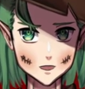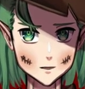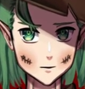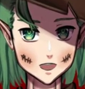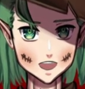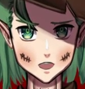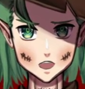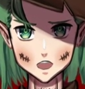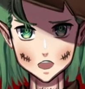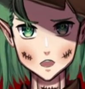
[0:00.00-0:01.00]
Not
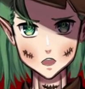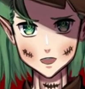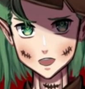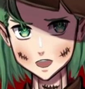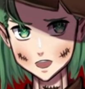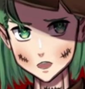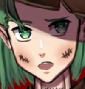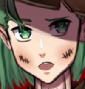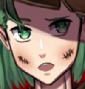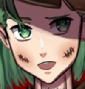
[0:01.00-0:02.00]
many of them had played video
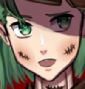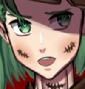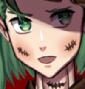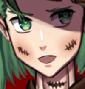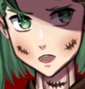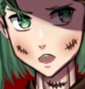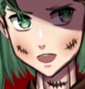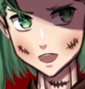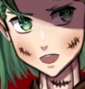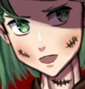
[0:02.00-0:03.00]
games. The internet
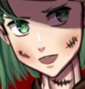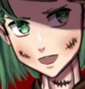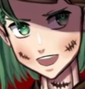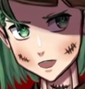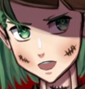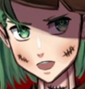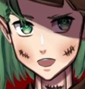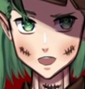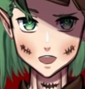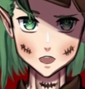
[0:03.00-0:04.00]
was not as vast
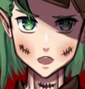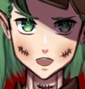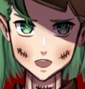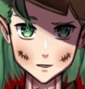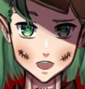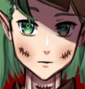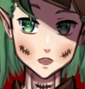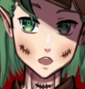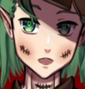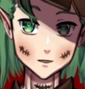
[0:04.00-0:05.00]
and as
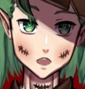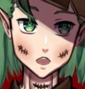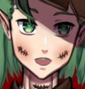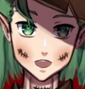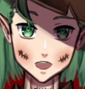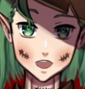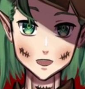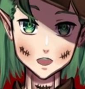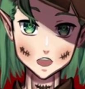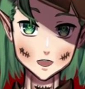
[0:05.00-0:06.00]
big and as blown up
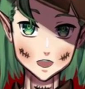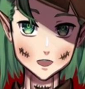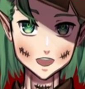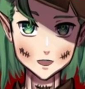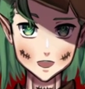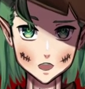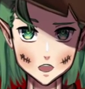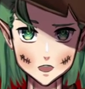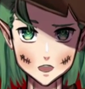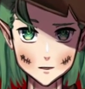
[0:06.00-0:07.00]
as it was.
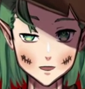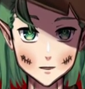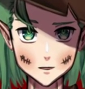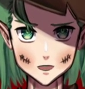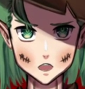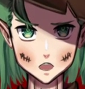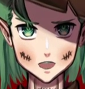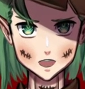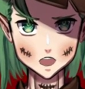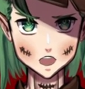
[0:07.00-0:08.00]
So you're all
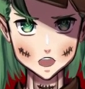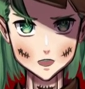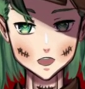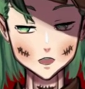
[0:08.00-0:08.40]
telling me